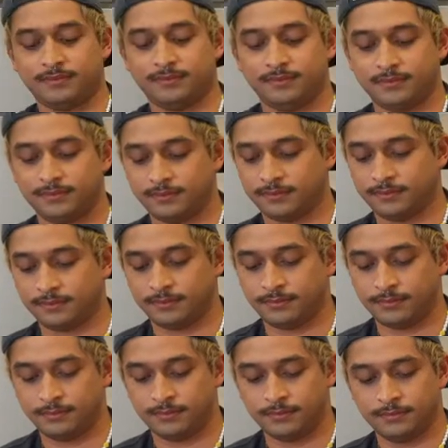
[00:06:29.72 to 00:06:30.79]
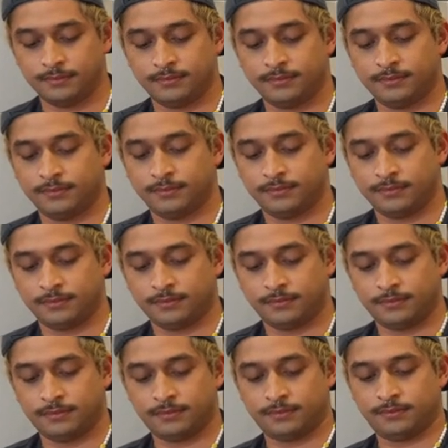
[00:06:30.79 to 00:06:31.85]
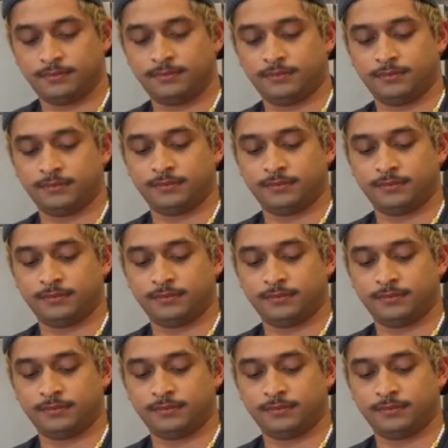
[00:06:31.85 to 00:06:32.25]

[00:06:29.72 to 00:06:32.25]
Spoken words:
This person isn't speaking.